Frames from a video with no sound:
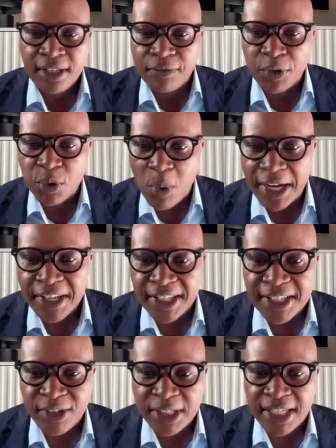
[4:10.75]
We've got one
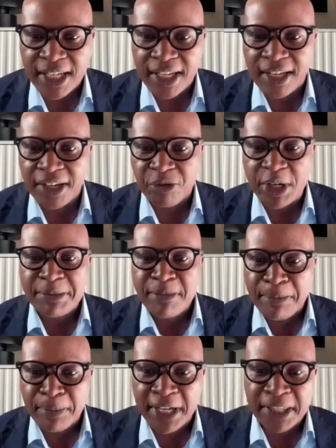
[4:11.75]
that's not a REIT
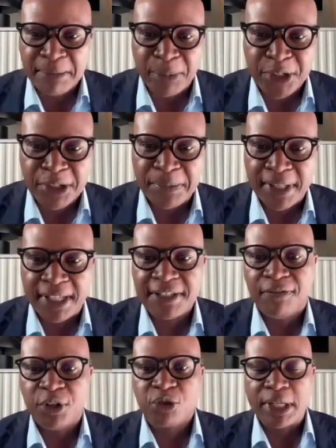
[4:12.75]
member at the bottom, that's
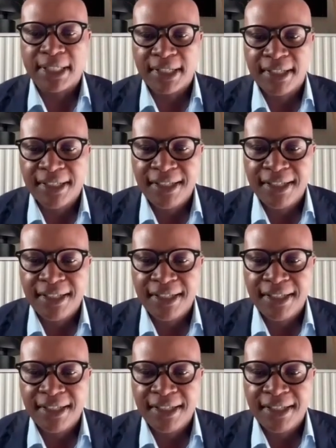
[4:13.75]
Fortress,